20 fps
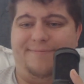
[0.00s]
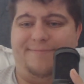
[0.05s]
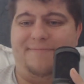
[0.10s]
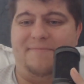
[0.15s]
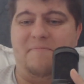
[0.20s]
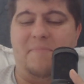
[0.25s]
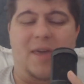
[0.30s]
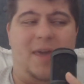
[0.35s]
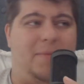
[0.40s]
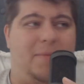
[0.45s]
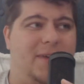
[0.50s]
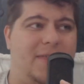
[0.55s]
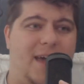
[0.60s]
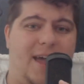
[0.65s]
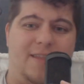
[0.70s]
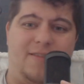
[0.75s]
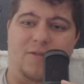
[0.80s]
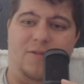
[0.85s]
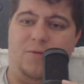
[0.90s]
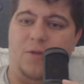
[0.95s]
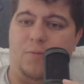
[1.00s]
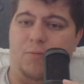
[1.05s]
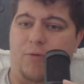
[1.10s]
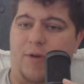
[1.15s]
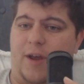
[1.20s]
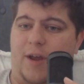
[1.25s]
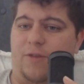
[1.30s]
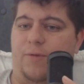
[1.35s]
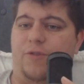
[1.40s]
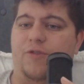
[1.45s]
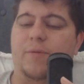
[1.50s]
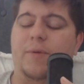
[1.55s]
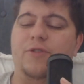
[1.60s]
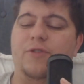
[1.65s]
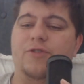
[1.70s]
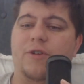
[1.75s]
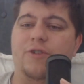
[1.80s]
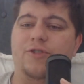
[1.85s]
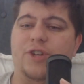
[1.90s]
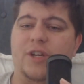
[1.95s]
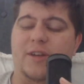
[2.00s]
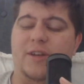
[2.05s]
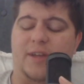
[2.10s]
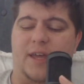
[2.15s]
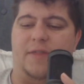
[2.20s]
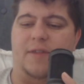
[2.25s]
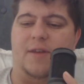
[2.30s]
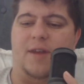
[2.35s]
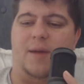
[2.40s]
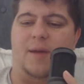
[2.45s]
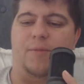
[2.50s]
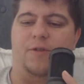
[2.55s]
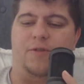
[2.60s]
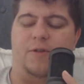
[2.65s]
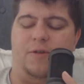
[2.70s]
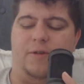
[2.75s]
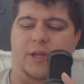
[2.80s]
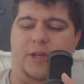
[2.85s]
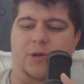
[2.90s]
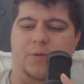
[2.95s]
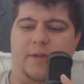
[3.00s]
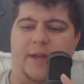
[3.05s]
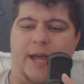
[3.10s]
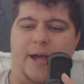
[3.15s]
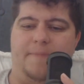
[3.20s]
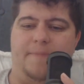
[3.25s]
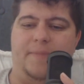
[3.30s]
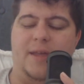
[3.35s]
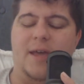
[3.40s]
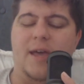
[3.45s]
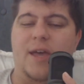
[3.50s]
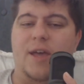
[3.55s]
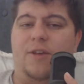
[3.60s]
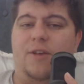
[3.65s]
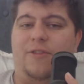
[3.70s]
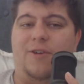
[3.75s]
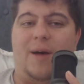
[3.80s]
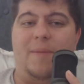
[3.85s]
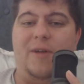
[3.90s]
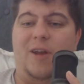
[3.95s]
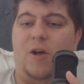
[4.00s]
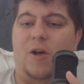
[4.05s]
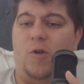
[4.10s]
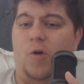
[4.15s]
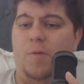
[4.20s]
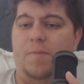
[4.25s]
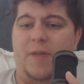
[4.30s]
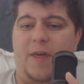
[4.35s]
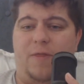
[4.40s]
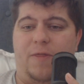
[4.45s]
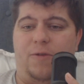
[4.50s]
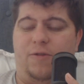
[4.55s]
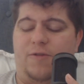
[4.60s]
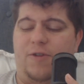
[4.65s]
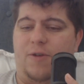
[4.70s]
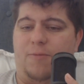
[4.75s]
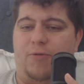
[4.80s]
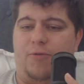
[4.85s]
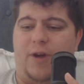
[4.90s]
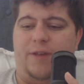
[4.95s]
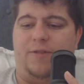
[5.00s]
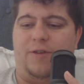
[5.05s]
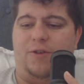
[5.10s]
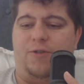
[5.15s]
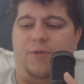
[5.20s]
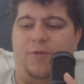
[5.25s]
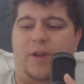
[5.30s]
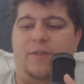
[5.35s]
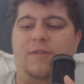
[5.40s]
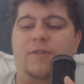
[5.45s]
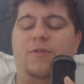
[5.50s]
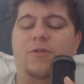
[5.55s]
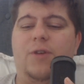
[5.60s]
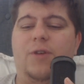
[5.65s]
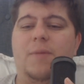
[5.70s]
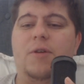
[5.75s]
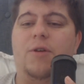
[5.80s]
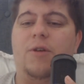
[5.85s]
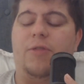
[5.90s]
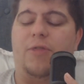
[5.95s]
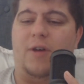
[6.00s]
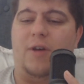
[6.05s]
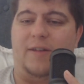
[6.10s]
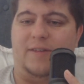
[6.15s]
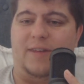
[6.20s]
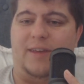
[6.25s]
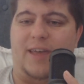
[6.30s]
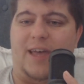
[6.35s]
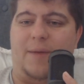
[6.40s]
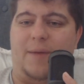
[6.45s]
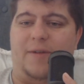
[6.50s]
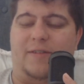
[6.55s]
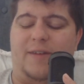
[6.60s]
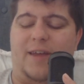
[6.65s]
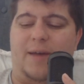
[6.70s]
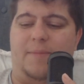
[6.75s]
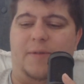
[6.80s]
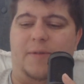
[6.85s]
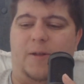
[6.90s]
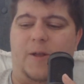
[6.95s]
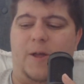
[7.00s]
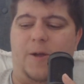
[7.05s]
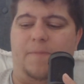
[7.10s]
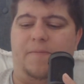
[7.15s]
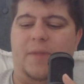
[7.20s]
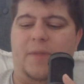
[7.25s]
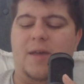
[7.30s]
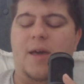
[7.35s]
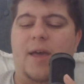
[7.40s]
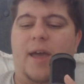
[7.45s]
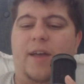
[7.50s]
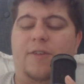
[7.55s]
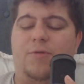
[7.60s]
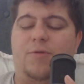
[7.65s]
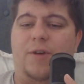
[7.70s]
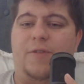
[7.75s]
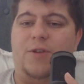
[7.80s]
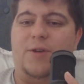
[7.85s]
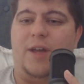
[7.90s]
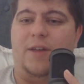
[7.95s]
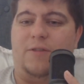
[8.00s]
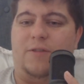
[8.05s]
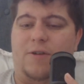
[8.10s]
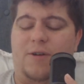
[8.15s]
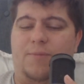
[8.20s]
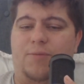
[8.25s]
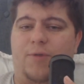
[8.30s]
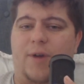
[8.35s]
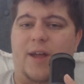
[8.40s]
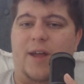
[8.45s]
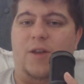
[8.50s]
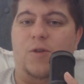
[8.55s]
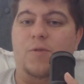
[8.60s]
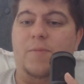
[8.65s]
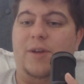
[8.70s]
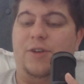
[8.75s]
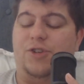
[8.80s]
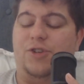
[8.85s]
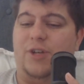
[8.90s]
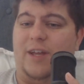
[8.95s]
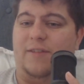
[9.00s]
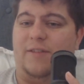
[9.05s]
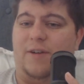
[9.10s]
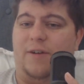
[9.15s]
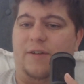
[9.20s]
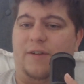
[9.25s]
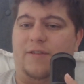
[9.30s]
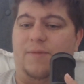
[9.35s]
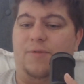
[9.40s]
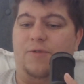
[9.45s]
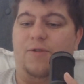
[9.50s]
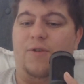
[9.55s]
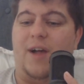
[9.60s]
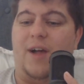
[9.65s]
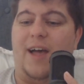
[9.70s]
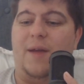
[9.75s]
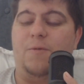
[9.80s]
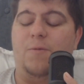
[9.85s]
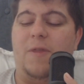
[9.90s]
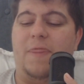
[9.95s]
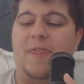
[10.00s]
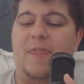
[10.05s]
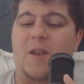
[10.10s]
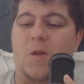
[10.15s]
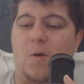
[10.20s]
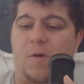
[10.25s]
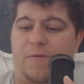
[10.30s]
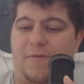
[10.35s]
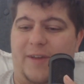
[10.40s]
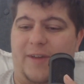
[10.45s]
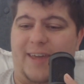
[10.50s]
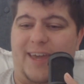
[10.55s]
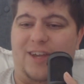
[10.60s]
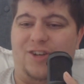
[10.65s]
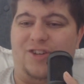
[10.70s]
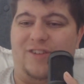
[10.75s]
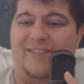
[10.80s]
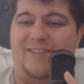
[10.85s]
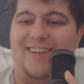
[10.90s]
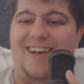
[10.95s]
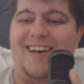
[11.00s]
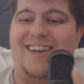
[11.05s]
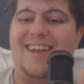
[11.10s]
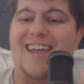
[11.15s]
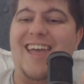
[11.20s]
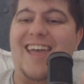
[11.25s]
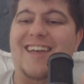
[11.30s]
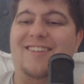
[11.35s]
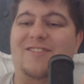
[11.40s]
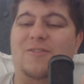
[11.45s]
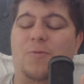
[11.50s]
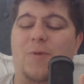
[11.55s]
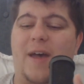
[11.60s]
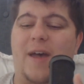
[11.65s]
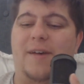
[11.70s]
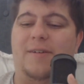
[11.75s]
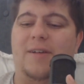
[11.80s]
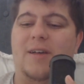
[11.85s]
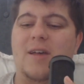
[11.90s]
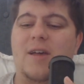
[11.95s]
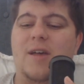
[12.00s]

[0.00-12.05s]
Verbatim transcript: maybe that's the price we should be charging to get the numbers all equaled out. So I'm going to hope that there's no price increase. So give me your thoughts and comments down below. As well, if you guys are brand new, make sure you guys are subscribed with the notifications on as well